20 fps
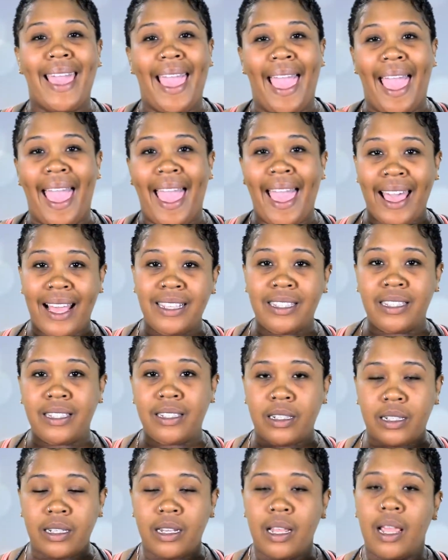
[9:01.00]

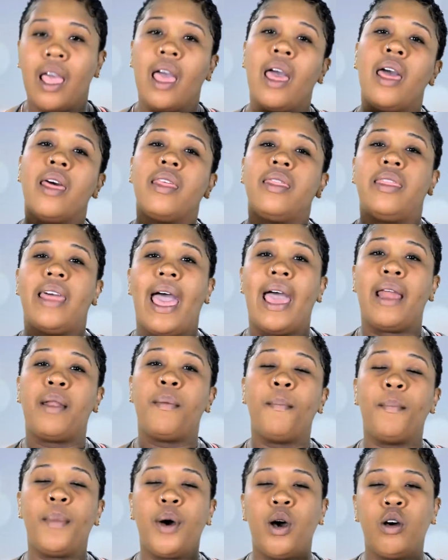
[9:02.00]
cast
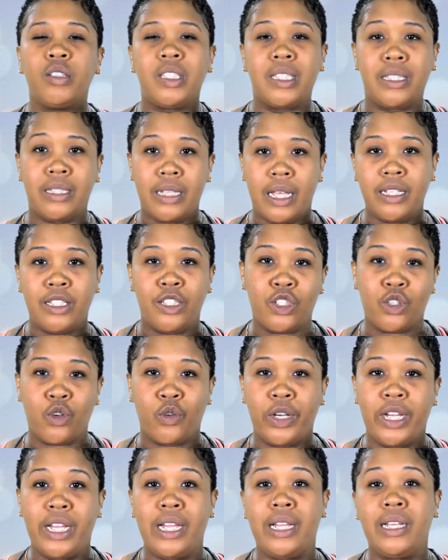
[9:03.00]
that most
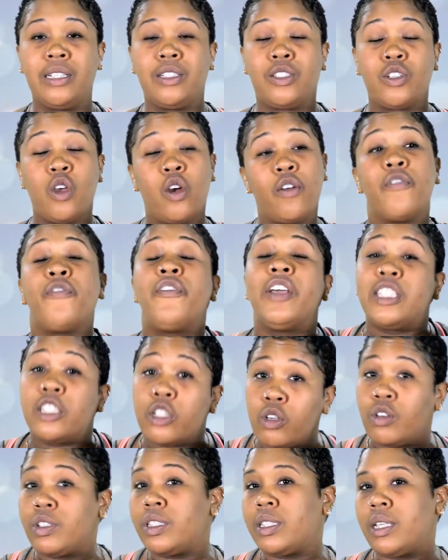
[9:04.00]
sunscreens or
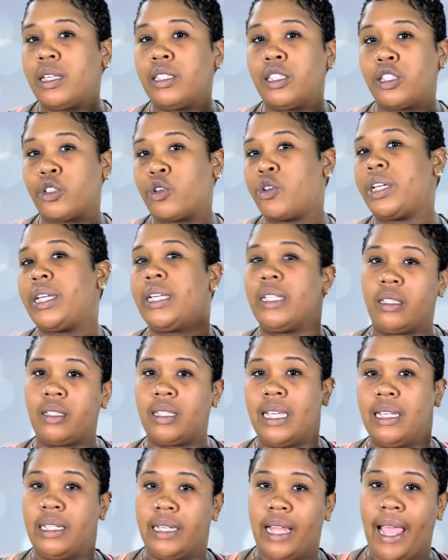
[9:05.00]
physical sunscreens
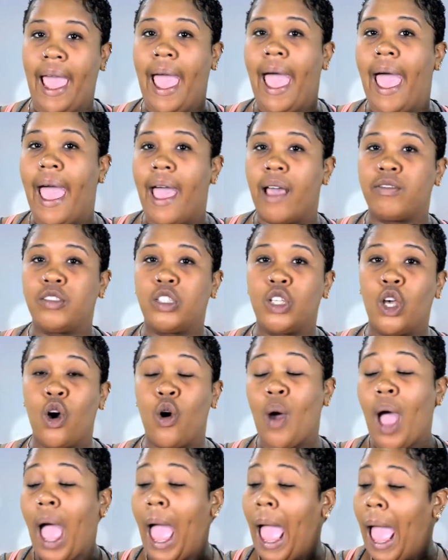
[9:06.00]
tend to have.
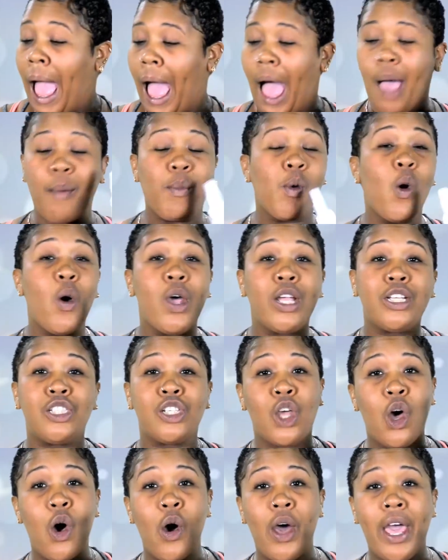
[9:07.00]
So I'm going
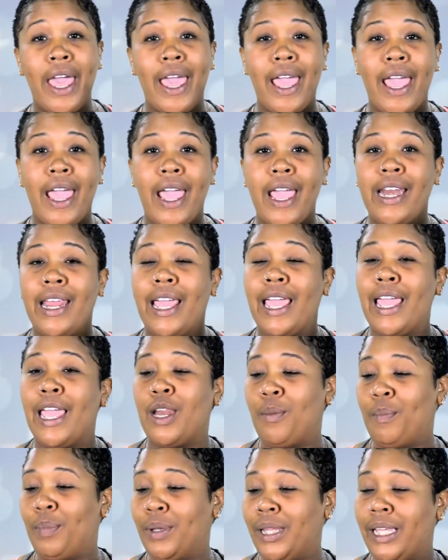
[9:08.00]
to go ahead
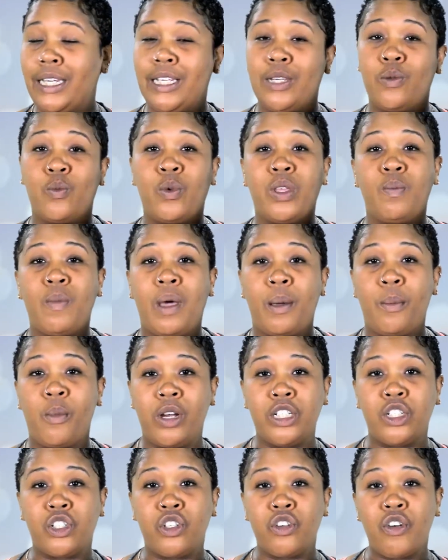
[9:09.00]
and blend it with my
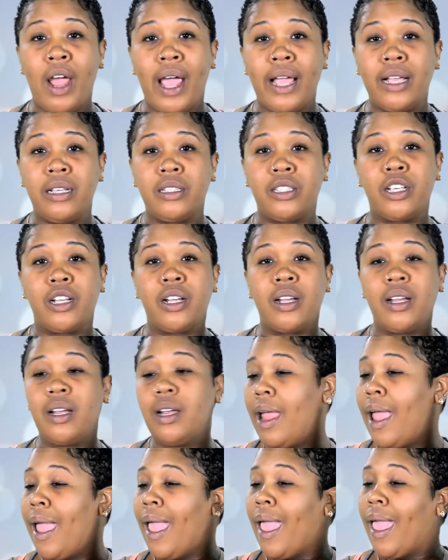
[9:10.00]
moisturizer
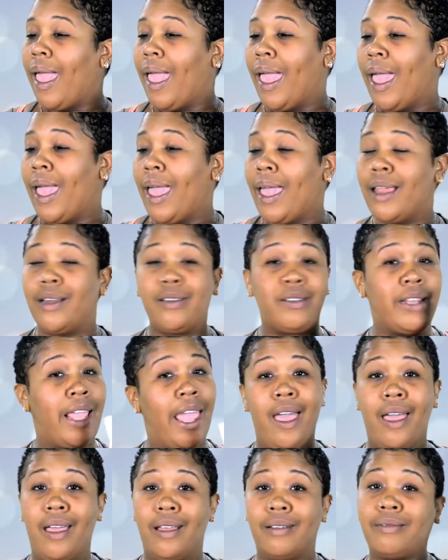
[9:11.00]
and
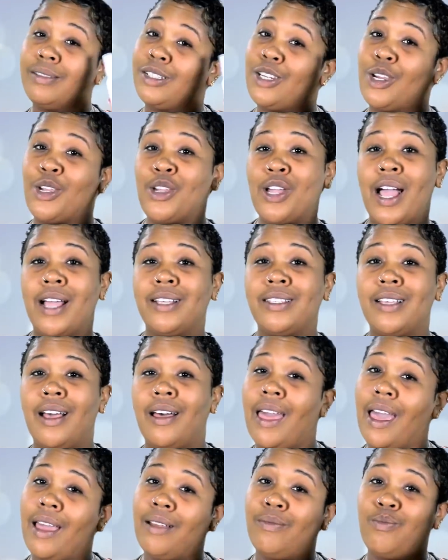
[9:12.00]
yeah, show you guys how
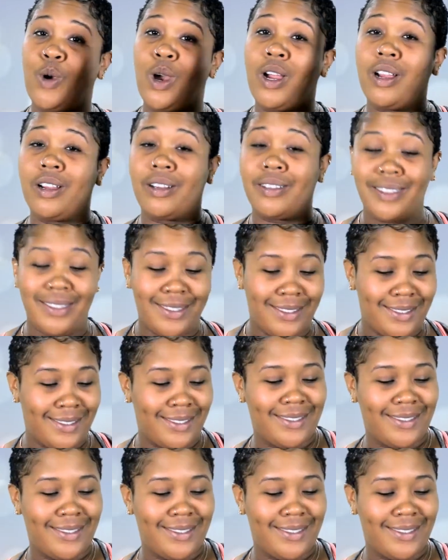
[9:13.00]
that works.